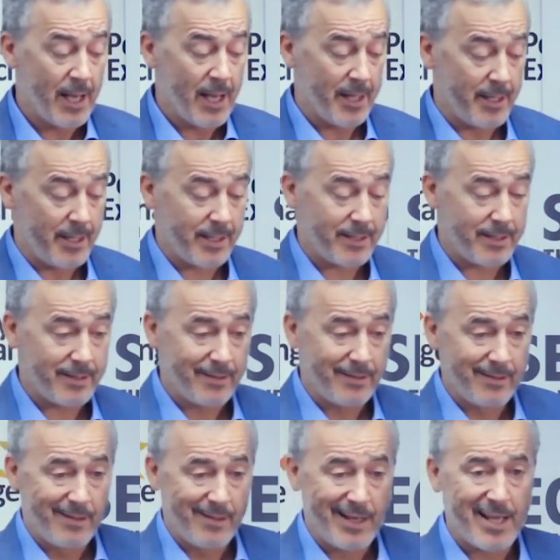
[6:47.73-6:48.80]
And that
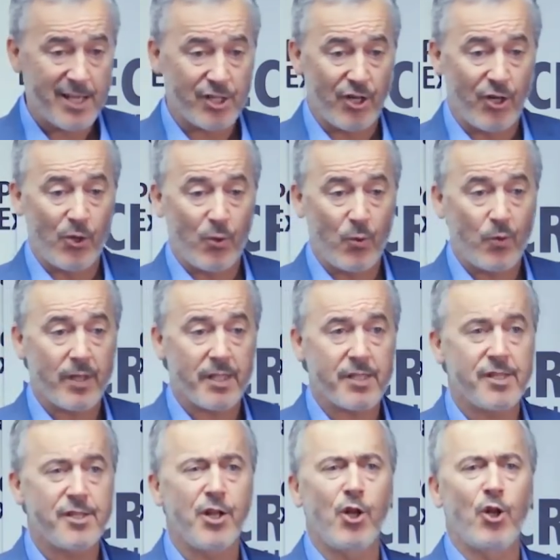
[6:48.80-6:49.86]
is
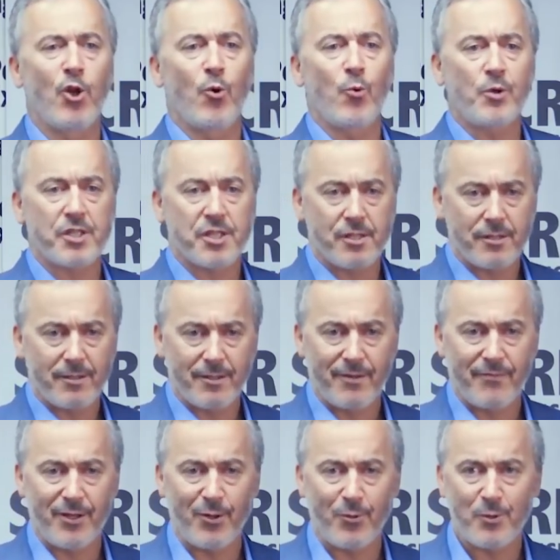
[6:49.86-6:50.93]
that's the lowest
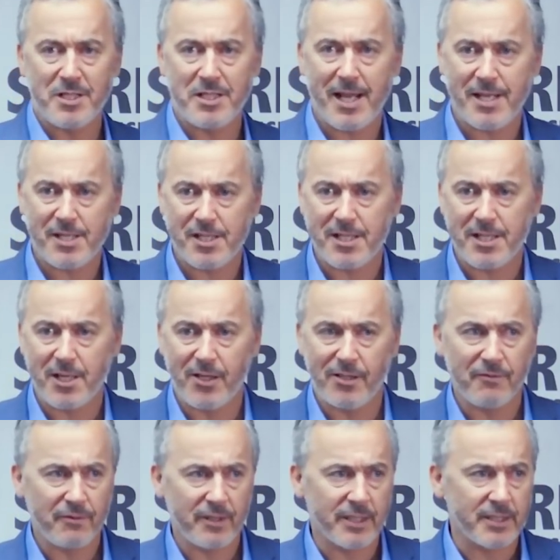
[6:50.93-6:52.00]
of the low intensity
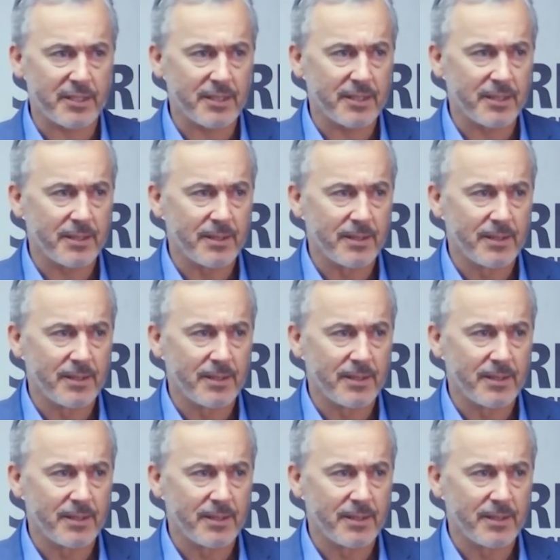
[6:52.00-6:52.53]
conflicts.